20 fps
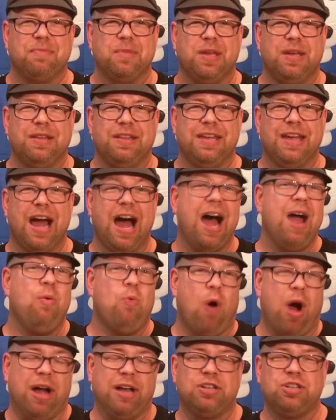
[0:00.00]

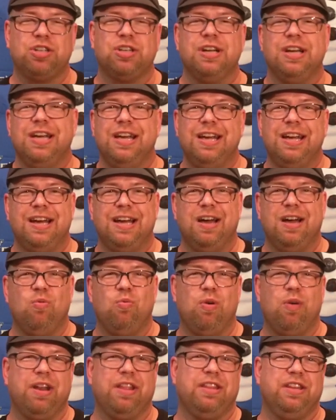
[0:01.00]
iWatch,
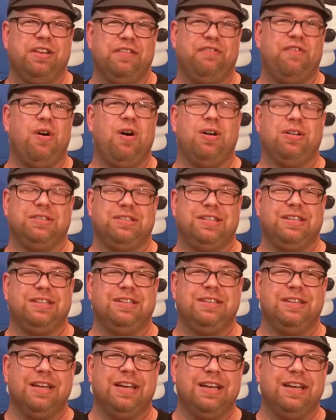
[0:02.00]
one of the default